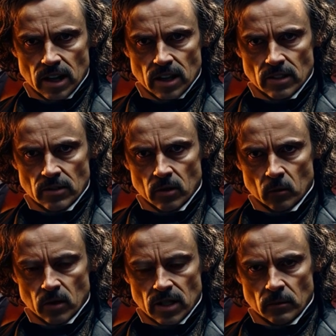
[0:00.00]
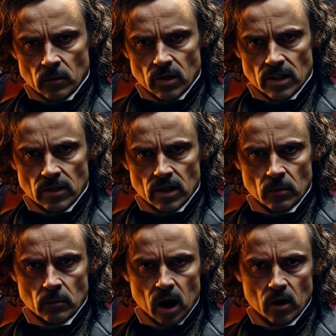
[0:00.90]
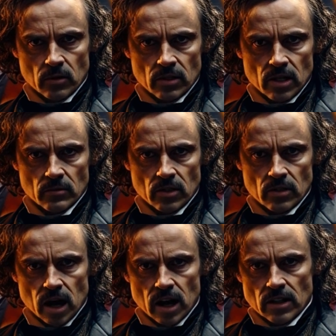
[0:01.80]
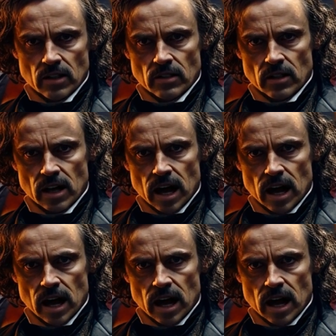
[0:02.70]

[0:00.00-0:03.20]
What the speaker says: guilt, redemption, and the hypocrisy of society